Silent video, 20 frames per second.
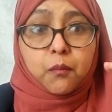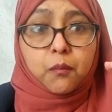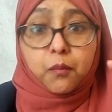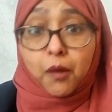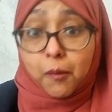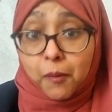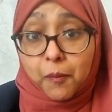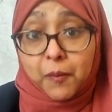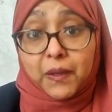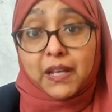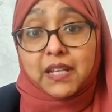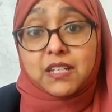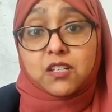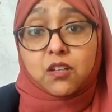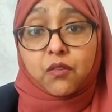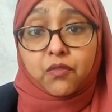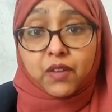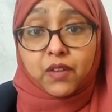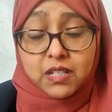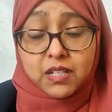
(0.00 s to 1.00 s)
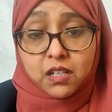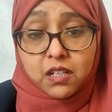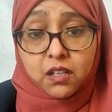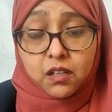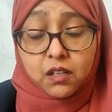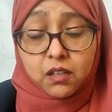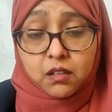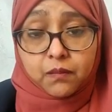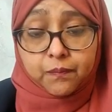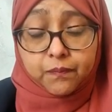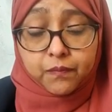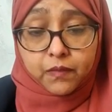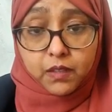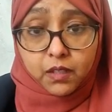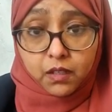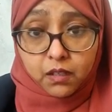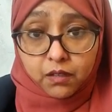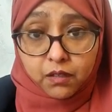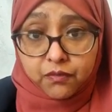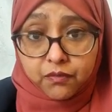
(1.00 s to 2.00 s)
probability of getting a
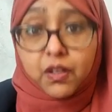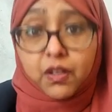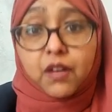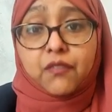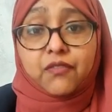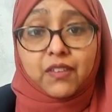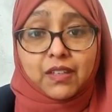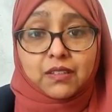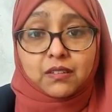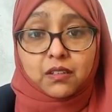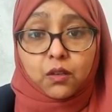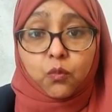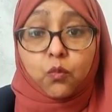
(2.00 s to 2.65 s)
visa?